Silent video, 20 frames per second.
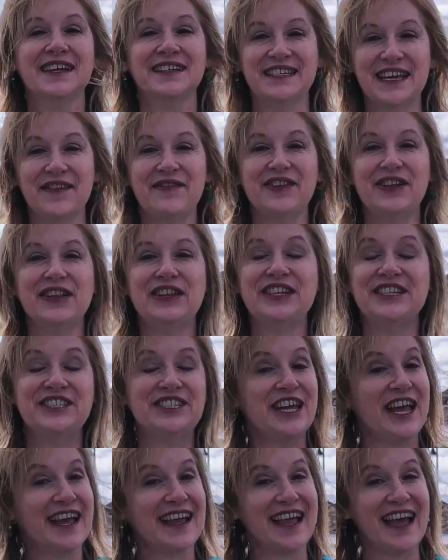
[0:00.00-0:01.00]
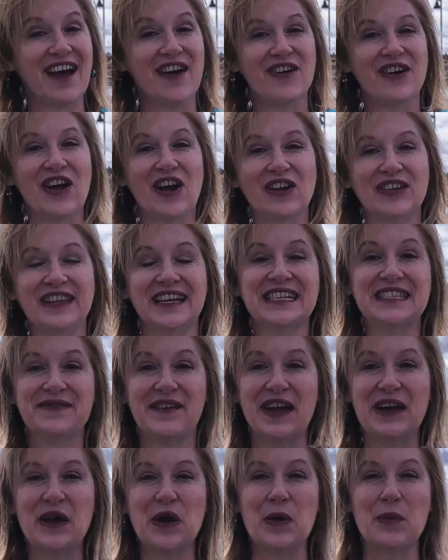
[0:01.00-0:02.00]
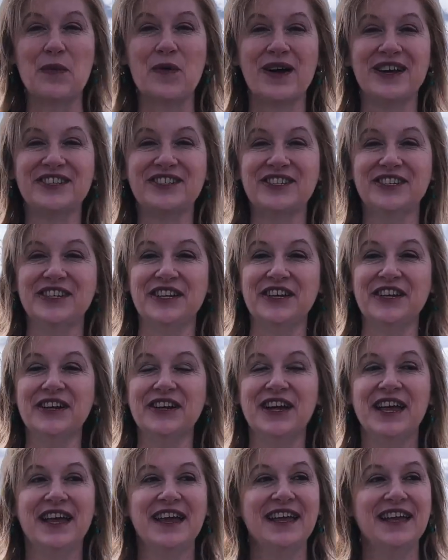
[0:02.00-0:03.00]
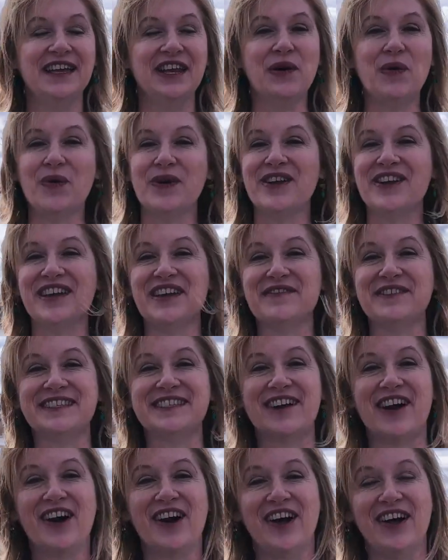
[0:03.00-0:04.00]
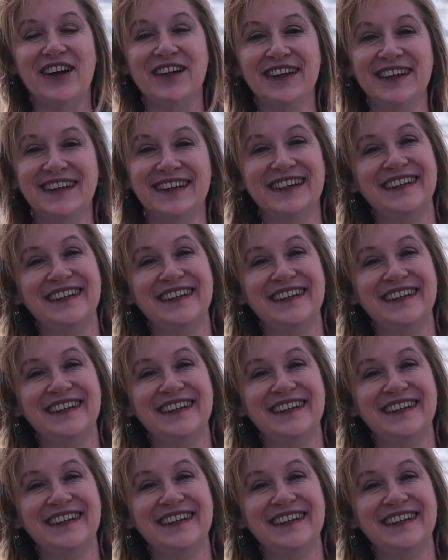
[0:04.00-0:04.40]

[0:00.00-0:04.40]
definitely check out our Let's Find Home questionnaire. You know, or you can give us a call,